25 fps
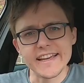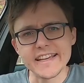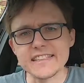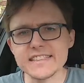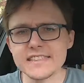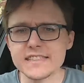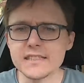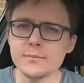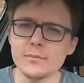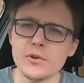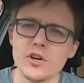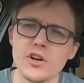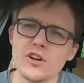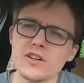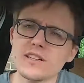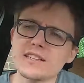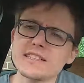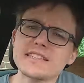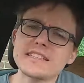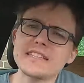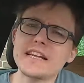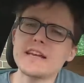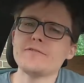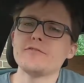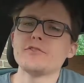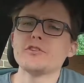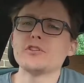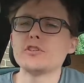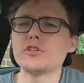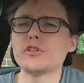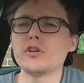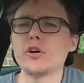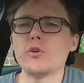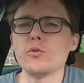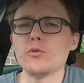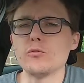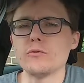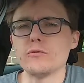Is the Mark 7
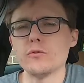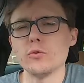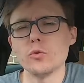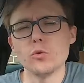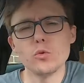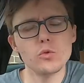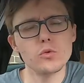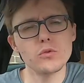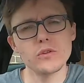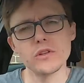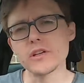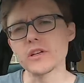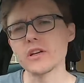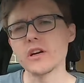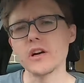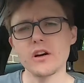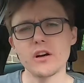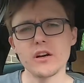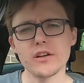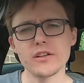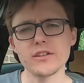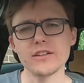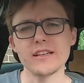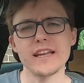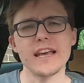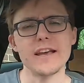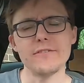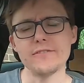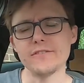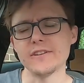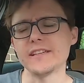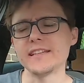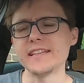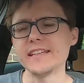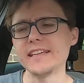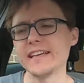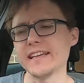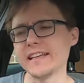Golf all the car you'll
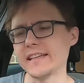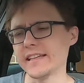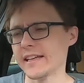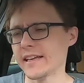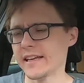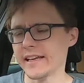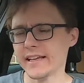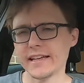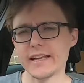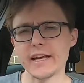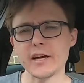ever need?